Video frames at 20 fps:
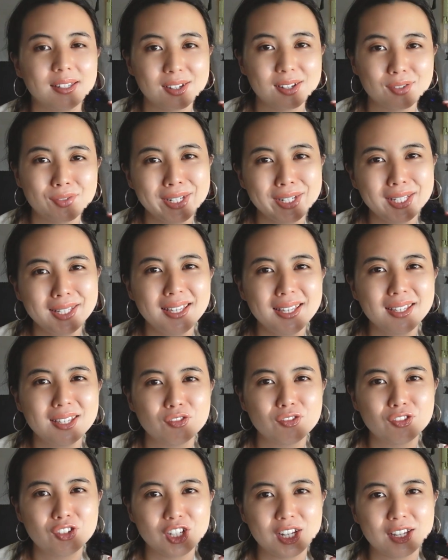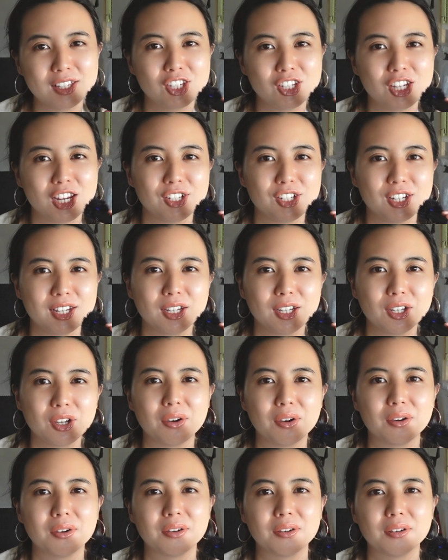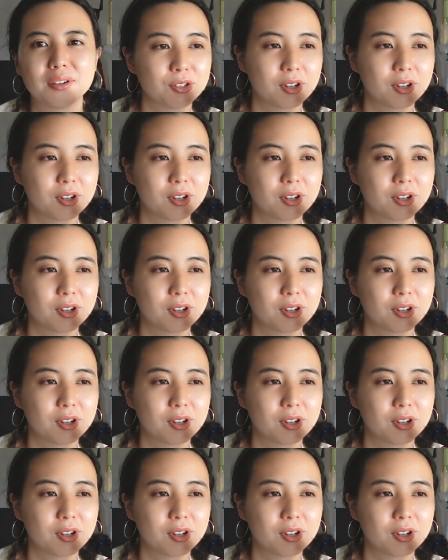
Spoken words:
Definitely give GSJJ a go.